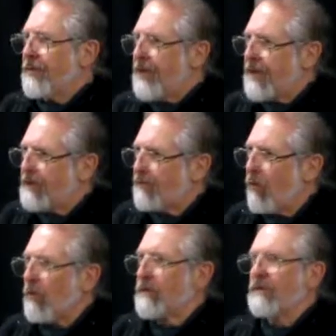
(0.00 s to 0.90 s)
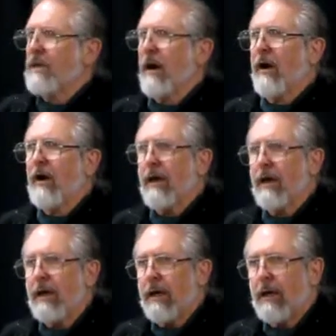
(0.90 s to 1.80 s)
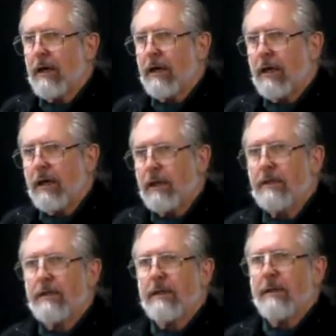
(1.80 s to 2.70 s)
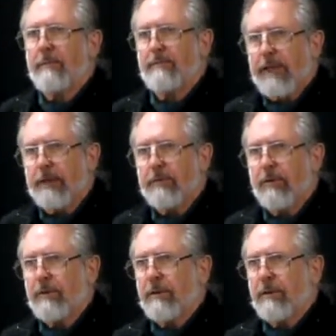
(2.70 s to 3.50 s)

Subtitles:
These forces are unamenable